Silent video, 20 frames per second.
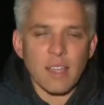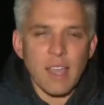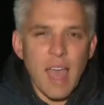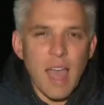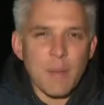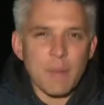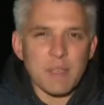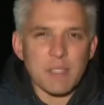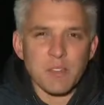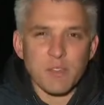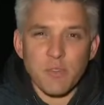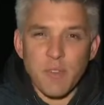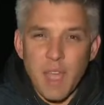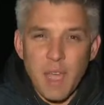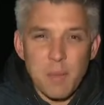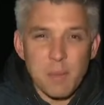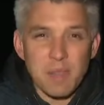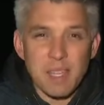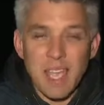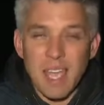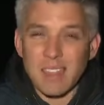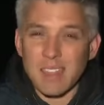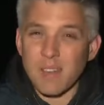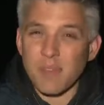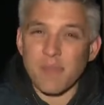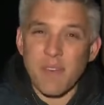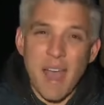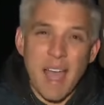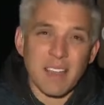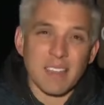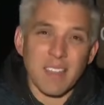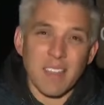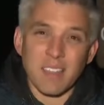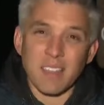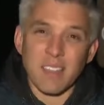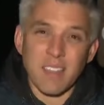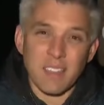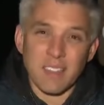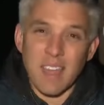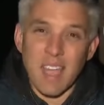Gabby's family and the fact
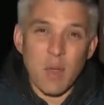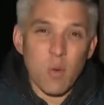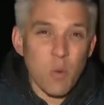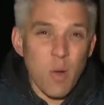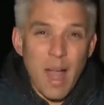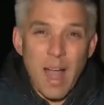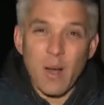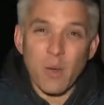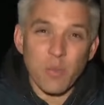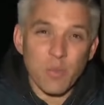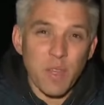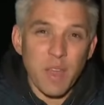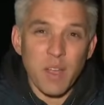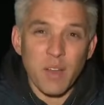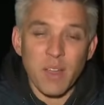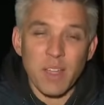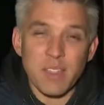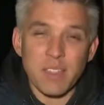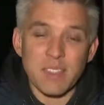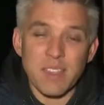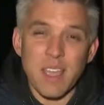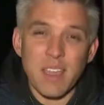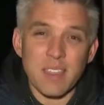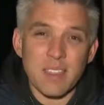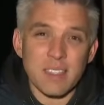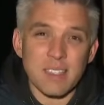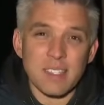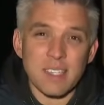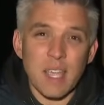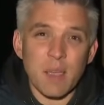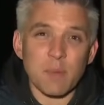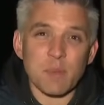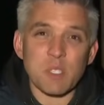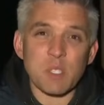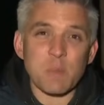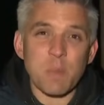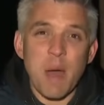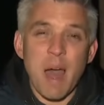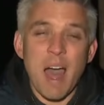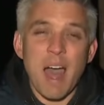that they were out there in the same
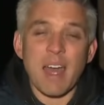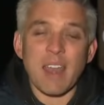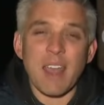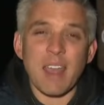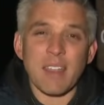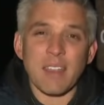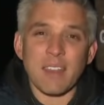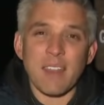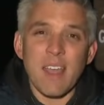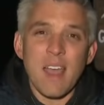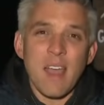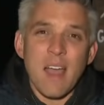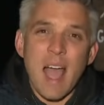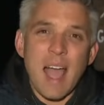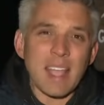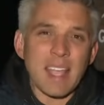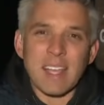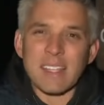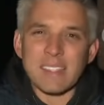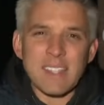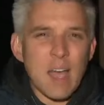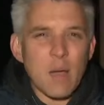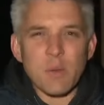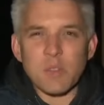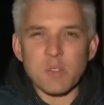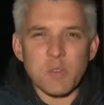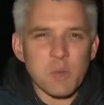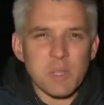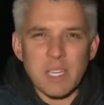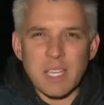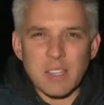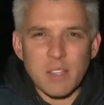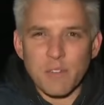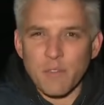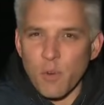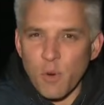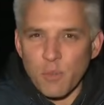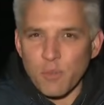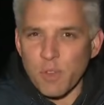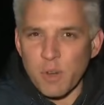spot. And I guess that was really at the
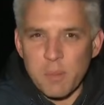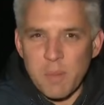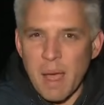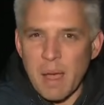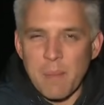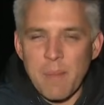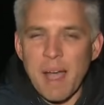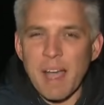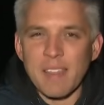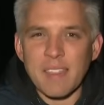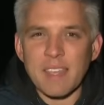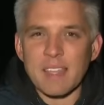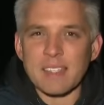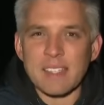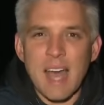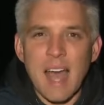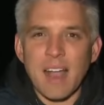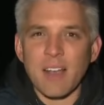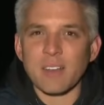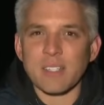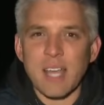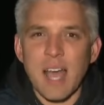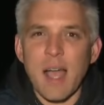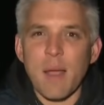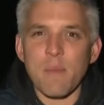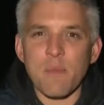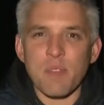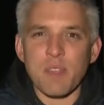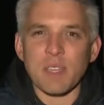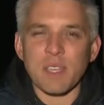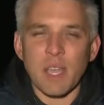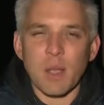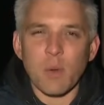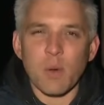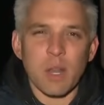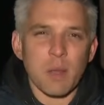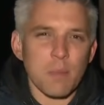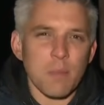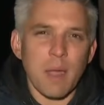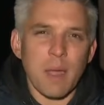forefront of my mind the entire time, thinking
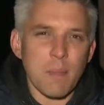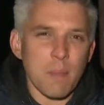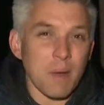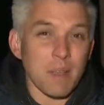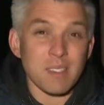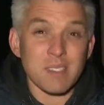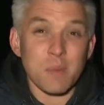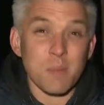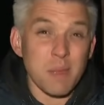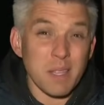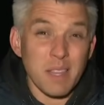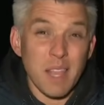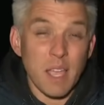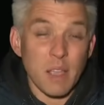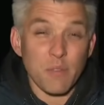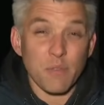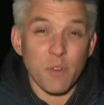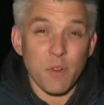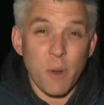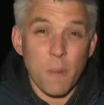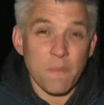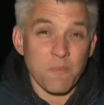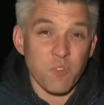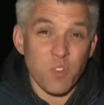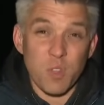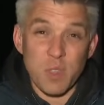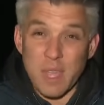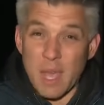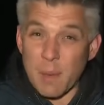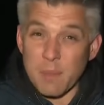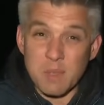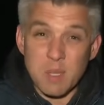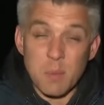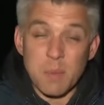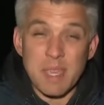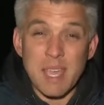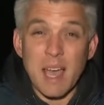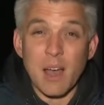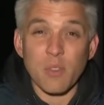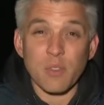what it must have been like for them to
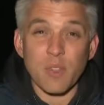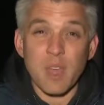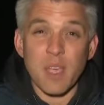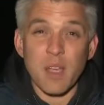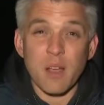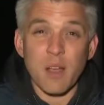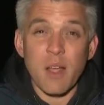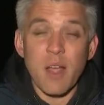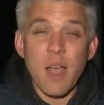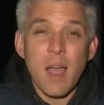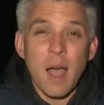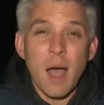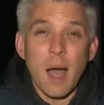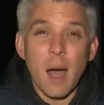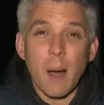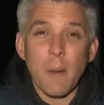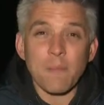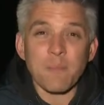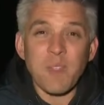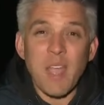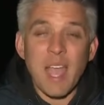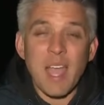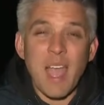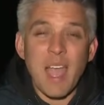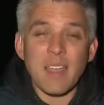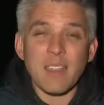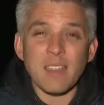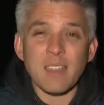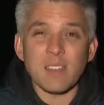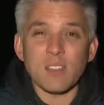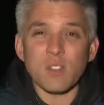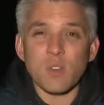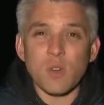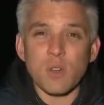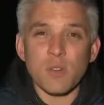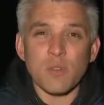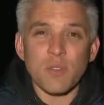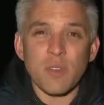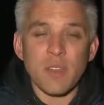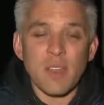be out there. And the
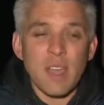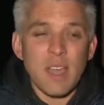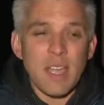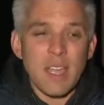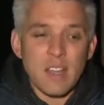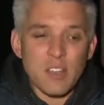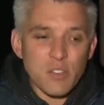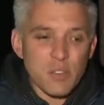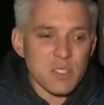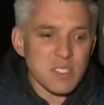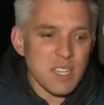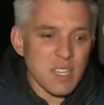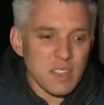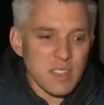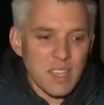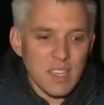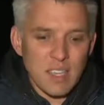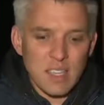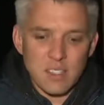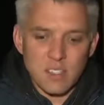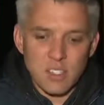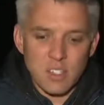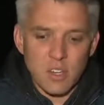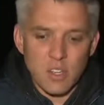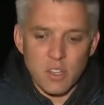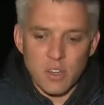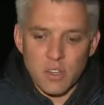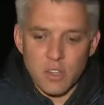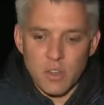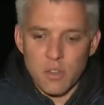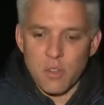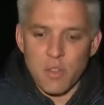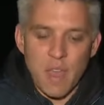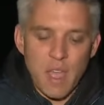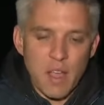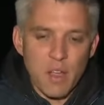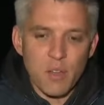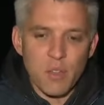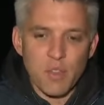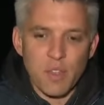sort of interesting thing is, you know, you're
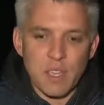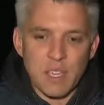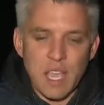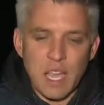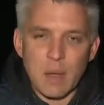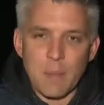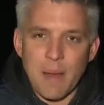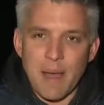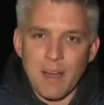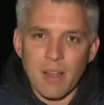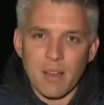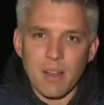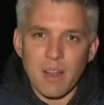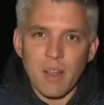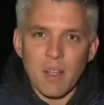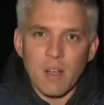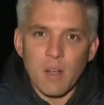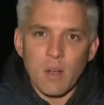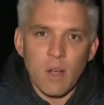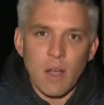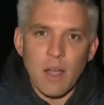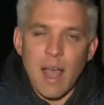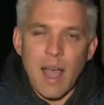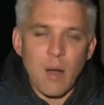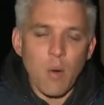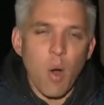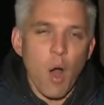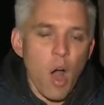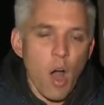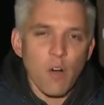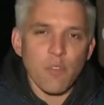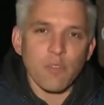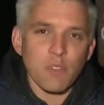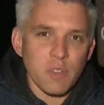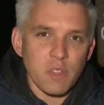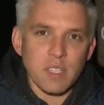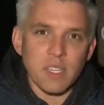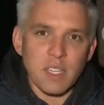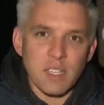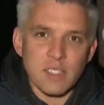there thinking about how
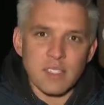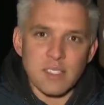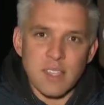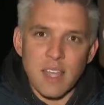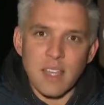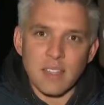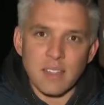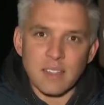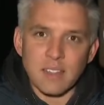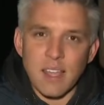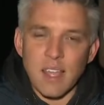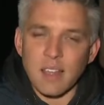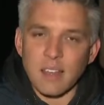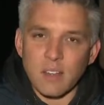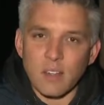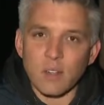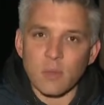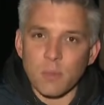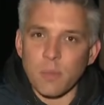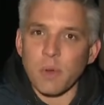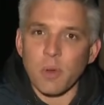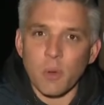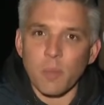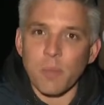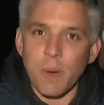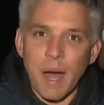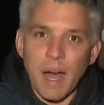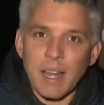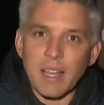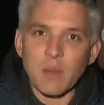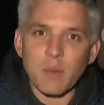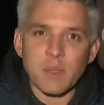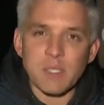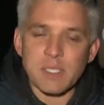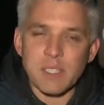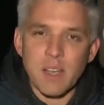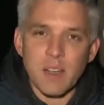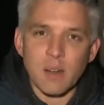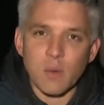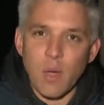awful it is that her body
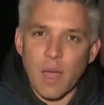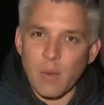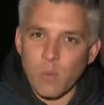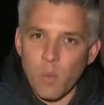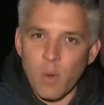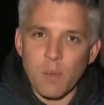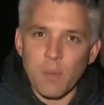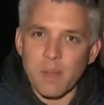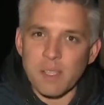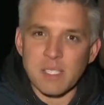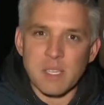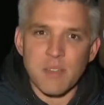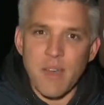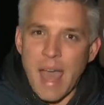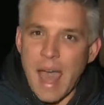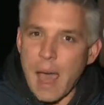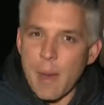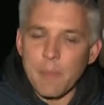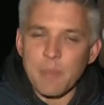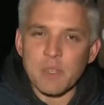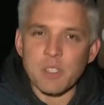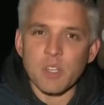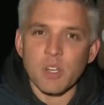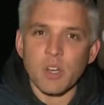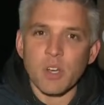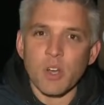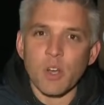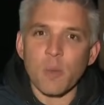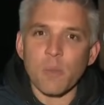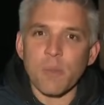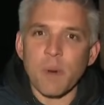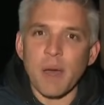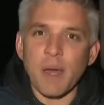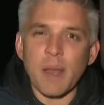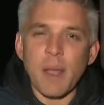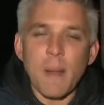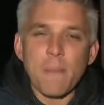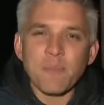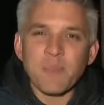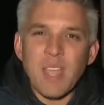was there and what must have happened to her,
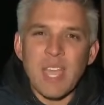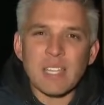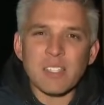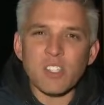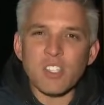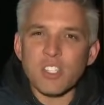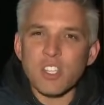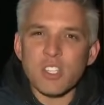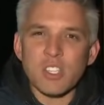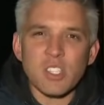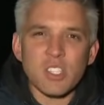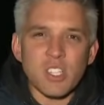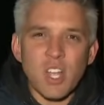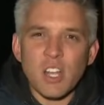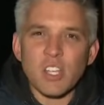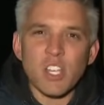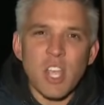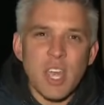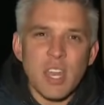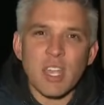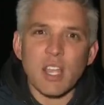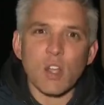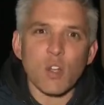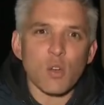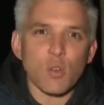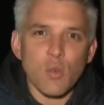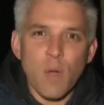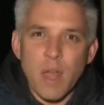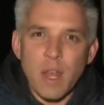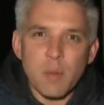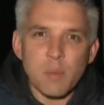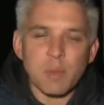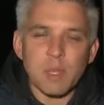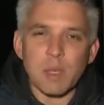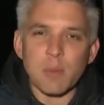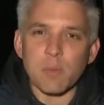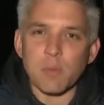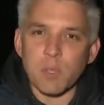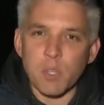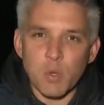but it's just such an
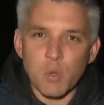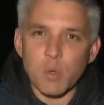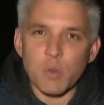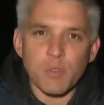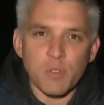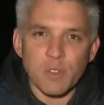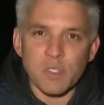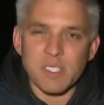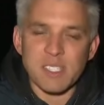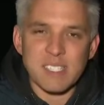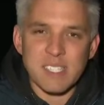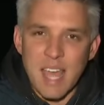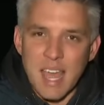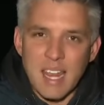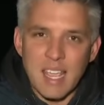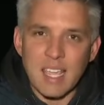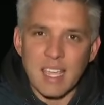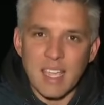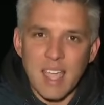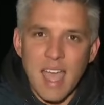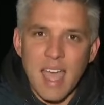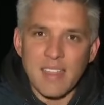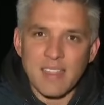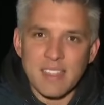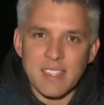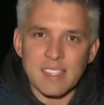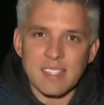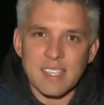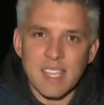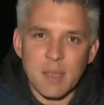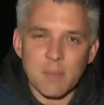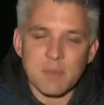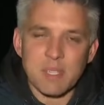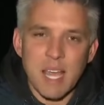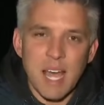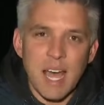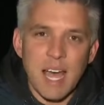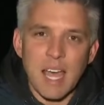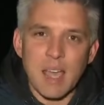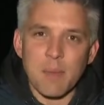incredibly beautiful setting at the same
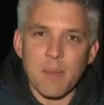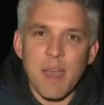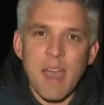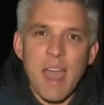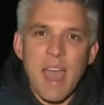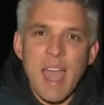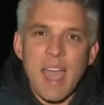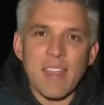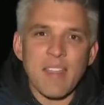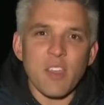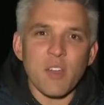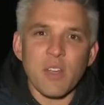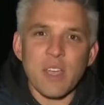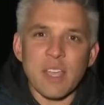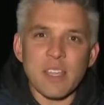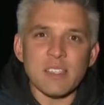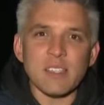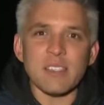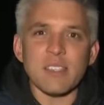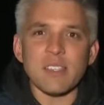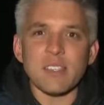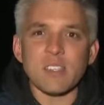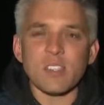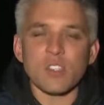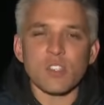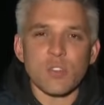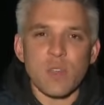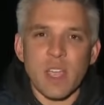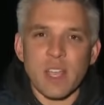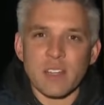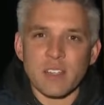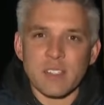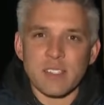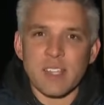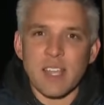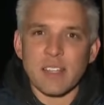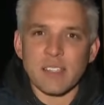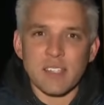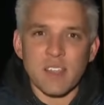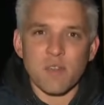time, and there is this strange
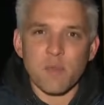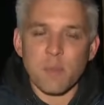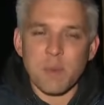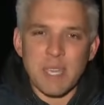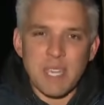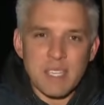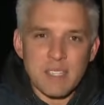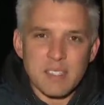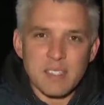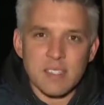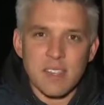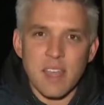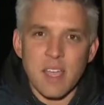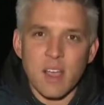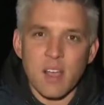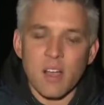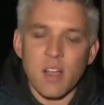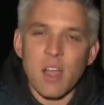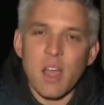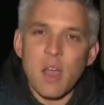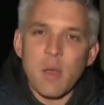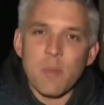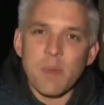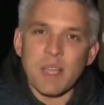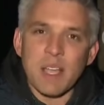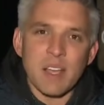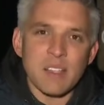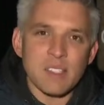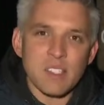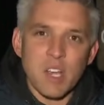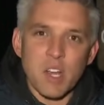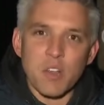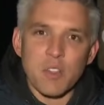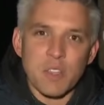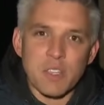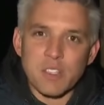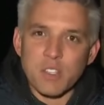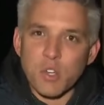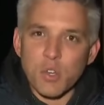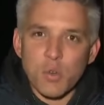sense of peace there because there are
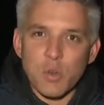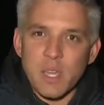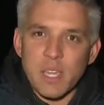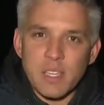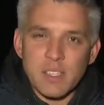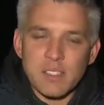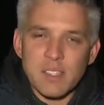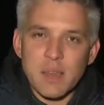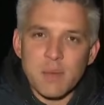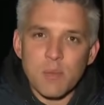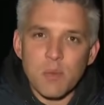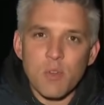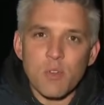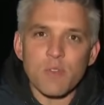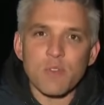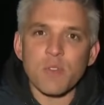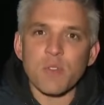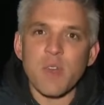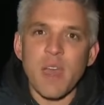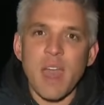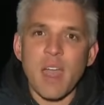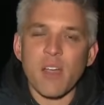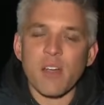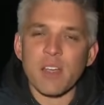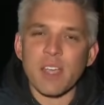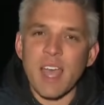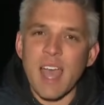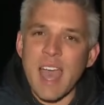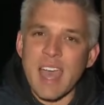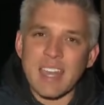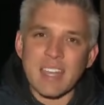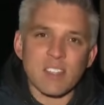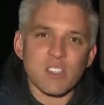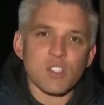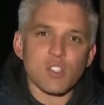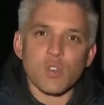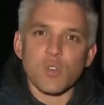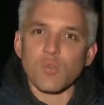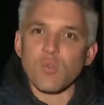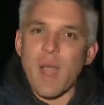these creeks that move through the area and
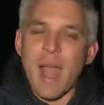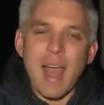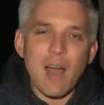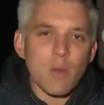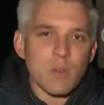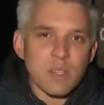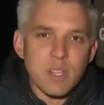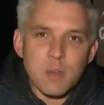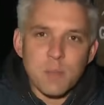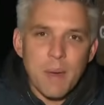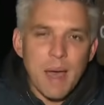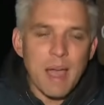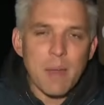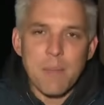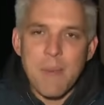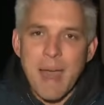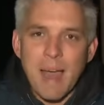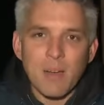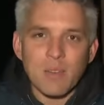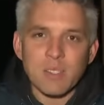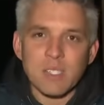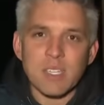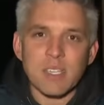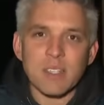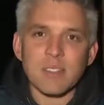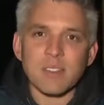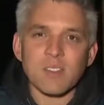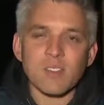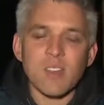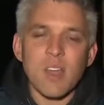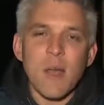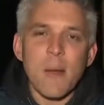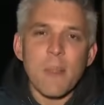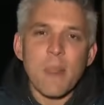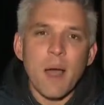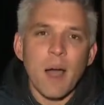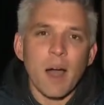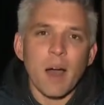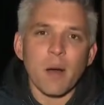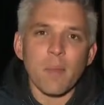it's surrounded by mountains,
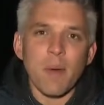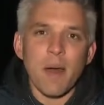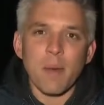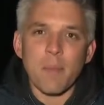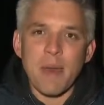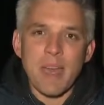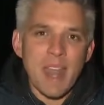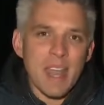and